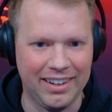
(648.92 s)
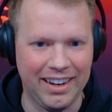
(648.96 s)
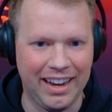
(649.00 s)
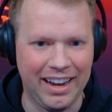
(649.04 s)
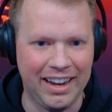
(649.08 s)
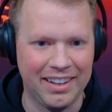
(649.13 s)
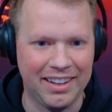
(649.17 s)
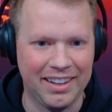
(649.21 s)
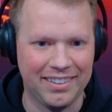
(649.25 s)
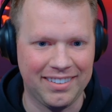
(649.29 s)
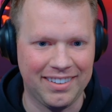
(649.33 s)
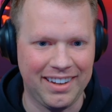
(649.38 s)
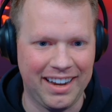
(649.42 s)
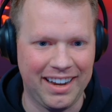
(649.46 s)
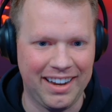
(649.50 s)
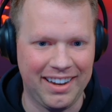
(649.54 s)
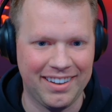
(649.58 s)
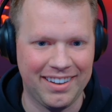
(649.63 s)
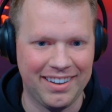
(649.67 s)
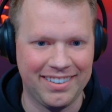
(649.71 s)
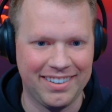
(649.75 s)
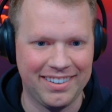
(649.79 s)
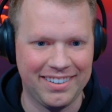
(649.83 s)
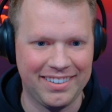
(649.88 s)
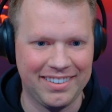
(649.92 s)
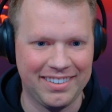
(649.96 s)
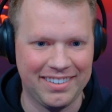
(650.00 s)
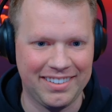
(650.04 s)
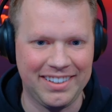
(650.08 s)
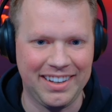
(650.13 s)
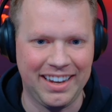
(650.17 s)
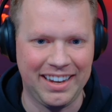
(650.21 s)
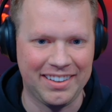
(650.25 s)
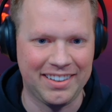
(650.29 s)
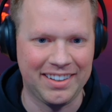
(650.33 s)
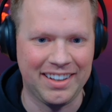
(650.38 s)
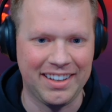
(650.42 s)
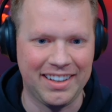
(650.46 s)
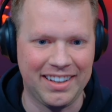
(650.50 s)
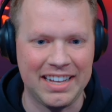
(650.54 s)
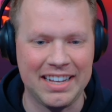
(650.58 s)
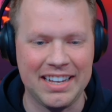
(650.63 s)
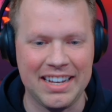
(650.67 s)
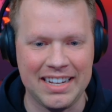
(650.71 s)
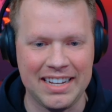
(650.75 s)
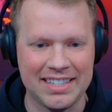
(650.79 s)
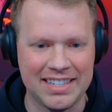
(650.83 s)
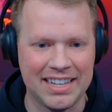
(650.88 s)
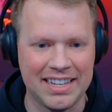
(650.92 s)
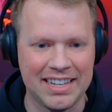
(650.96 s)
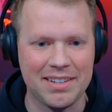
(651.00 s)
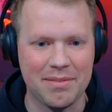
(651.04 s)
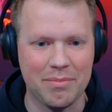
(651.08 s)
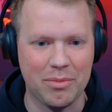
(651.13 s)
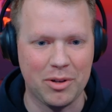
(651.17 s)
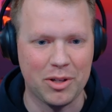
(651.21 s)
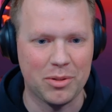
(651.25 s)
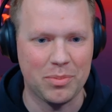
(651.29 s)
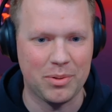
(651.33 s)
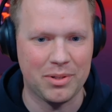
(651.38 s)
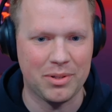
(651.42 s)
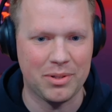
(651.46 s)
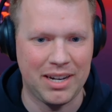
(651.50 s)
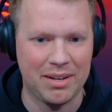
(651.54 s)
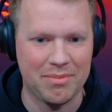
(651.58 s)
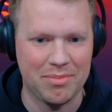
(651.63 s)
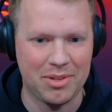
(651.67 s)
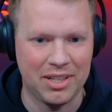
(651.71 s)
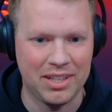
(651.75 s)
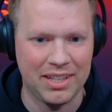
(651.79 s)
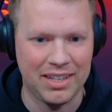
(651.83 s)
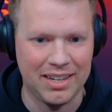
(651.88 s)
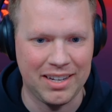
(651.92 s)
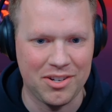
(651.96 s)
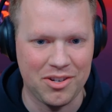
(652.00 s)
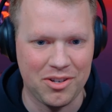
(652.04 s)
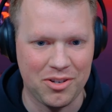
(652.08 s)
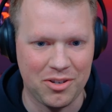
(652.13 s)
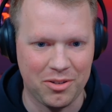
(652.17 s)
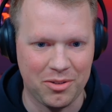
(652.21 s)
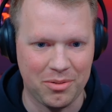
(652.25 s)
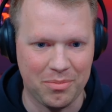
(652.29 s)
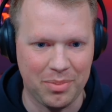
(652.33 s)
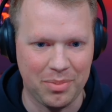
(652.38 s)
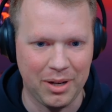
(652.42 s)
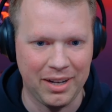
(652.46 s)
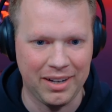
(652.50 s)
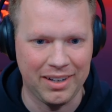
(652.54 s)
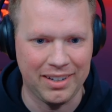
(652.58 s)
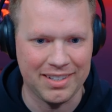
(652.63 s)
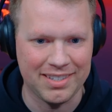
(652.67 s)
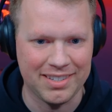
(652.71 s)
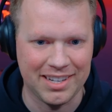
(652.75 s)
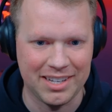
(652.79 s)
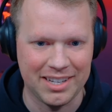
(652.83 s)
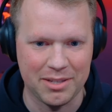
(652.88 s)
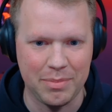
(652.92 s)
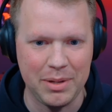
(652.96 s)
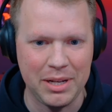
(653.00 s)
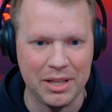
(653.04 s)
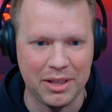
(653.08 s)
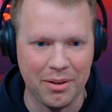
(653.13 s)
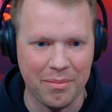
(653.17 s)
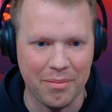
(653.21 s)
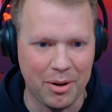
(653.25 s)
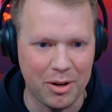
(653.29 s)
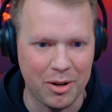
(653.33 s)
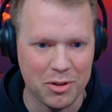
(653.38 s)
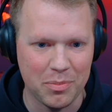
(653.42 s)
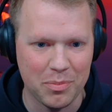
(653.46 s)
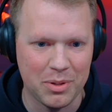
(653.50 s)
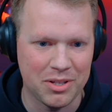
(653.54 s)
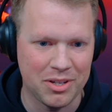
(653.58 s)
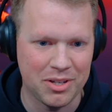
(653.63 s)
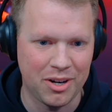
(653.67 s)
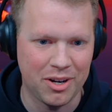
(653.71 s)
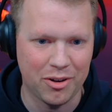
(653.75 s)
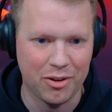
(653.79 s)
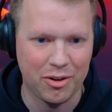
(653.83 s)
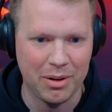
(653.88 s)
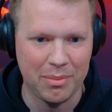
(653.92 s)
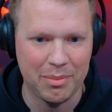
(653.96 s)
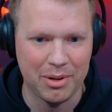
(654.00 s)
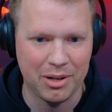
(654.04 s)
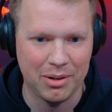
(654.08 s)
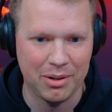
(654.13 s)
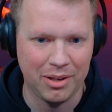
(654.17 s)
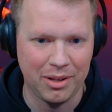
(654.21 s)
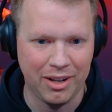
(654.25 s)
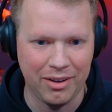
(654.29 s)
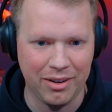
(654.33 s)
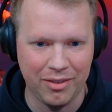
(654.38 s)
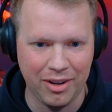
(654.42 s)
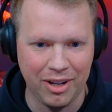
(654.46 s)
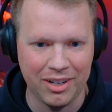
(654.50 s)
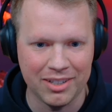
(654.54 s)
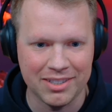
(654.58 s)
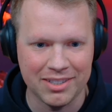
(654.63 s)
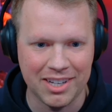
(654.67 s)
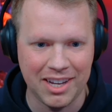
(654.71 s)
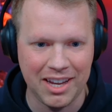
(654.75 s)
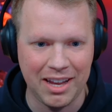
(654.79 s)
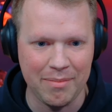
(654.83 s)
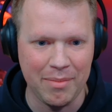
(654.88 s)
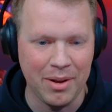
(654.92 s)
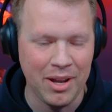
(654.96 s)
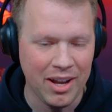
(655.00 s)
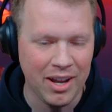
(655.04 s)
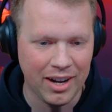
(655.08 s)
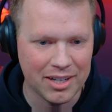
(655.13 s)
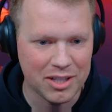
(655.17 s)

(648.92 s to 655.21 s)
I, I I thought it, it says it multiple times in the issue, but it says meet the most bizarre criminal of all time,